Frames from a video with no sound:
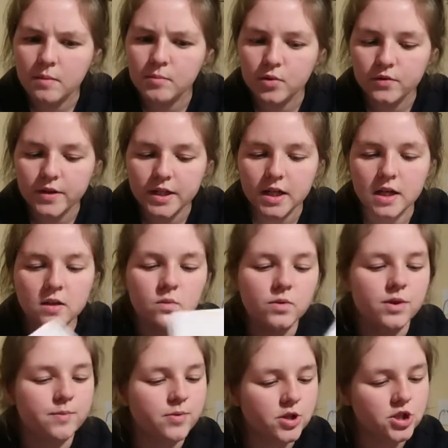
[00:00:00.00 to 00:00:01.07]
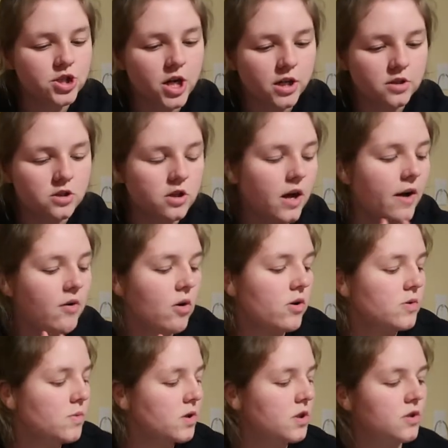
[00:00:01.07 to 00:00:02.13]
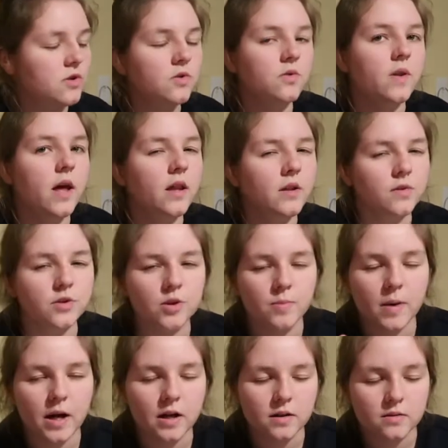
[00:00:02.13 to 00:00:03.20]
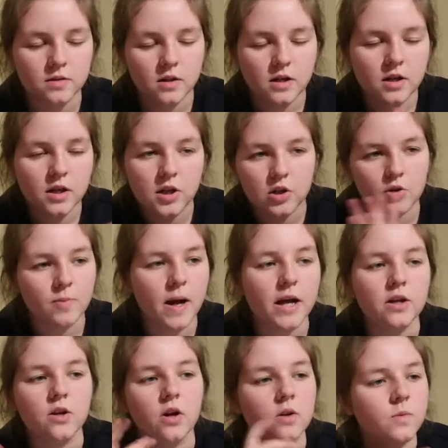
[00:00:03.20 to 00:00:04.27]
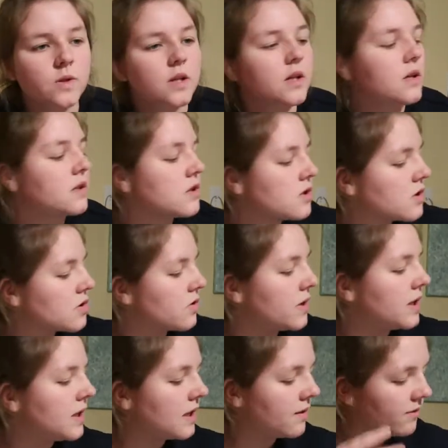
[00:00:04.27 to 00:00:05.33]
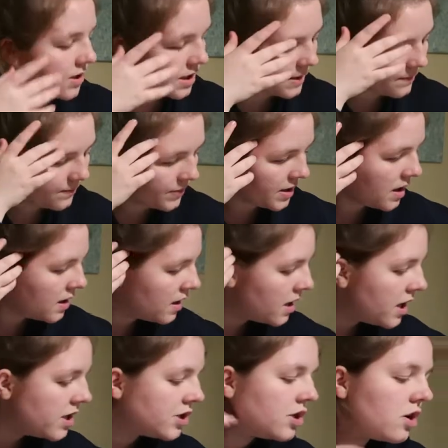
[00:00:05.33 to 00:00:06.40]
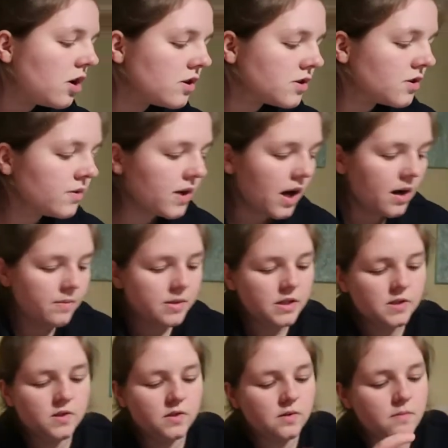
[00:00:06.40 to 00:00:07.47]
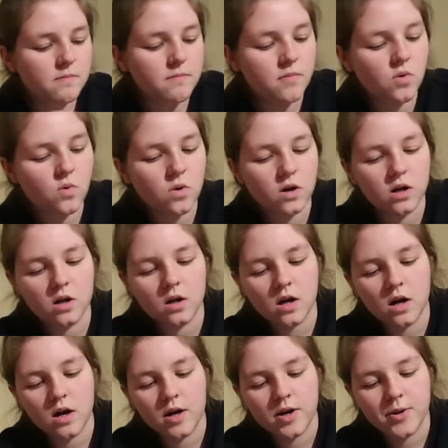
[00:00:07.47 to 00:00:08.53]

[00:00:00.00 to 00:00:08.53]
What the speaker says: movie night with a projector. I always wanted to do that, like when you're back in your backyard with like a screen and everything. She also got me some more